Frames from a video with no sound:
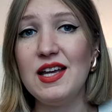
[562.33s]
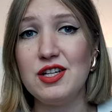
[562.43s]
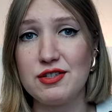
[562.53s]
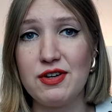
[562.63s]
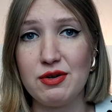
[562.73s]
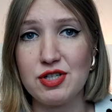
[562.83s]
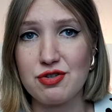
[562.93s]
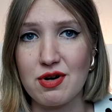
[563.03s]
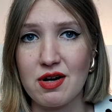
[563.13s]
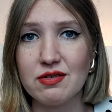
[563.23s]
it is very
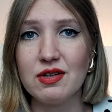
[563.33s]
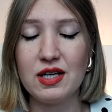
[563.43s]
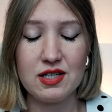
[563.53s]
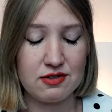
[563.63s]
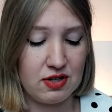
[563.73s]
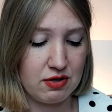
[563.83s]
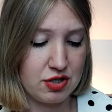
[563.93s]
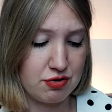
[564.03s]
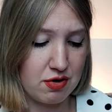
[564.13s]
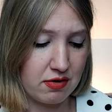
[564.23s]
strong. It is very
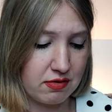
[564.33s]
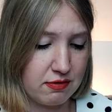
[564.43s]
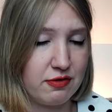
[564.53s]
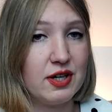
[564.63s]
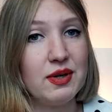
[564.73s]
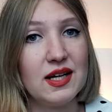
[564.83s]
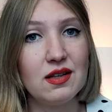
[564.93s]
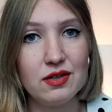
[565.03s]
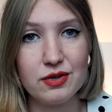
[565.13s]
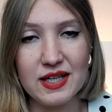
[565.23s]
strong, very
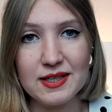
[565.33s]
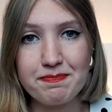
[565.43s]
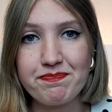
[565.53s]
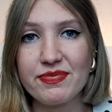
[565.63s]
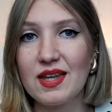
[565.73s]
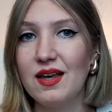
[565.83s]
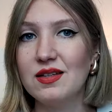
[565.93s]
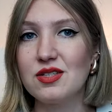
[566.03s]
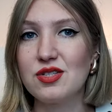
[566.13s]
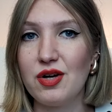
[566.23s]
alluring.
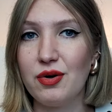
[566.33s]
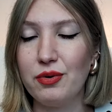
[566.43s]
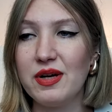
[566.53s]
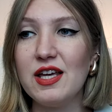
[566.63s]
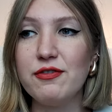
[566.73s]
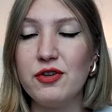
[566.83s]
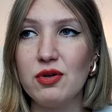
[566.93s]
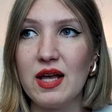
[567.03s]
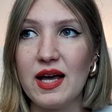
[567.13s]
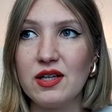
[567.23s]
So if
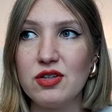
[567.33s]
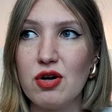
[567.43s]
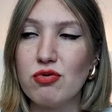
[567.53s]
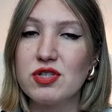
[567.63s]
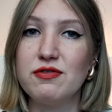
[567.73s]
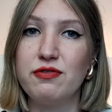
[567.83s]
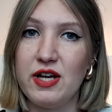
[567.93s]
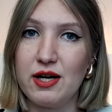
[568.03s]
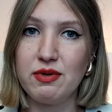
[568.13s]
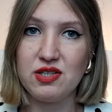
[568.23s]
you like those
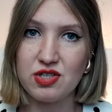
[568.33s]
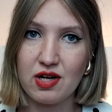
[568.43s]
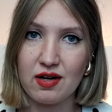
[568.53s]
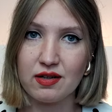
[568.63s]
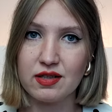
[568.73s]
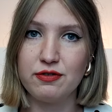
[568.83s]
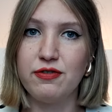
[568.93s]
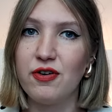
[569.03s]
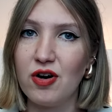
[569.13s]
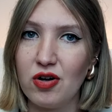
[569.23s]
very dark
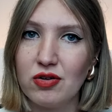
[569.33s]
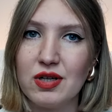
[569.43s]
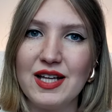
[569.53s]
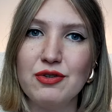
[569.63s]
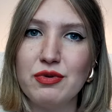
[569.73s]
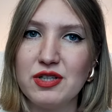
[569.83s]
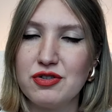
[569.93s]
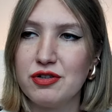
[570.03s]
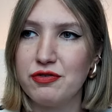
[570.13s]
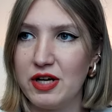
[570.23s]
fall and
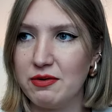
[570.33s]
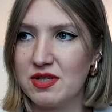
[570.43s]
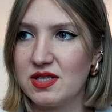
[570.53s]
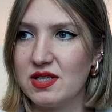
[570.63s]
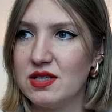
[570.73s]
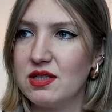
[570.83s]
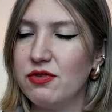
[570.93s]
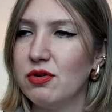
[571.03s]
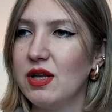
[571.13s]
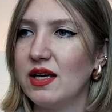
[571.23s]
winter fragrances,
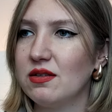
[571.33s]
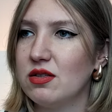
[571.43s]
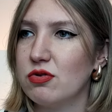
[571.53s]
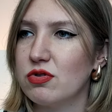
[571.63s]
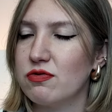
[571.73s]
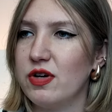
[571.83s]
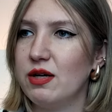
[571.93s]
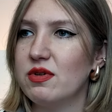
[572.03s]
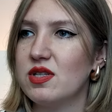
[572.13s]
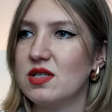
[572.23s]
if you like those
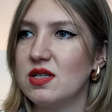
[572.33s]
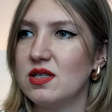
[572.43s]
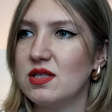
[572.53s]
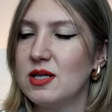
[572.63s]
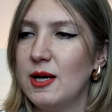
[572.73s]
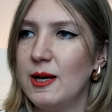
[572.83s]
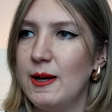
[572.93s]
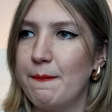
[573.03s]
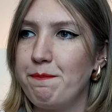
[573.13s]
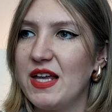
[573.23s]
fragrances
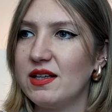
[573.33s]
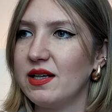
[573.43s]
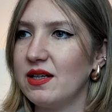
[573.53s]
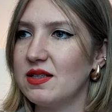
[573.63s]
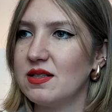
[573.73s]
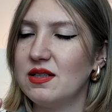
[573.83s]
that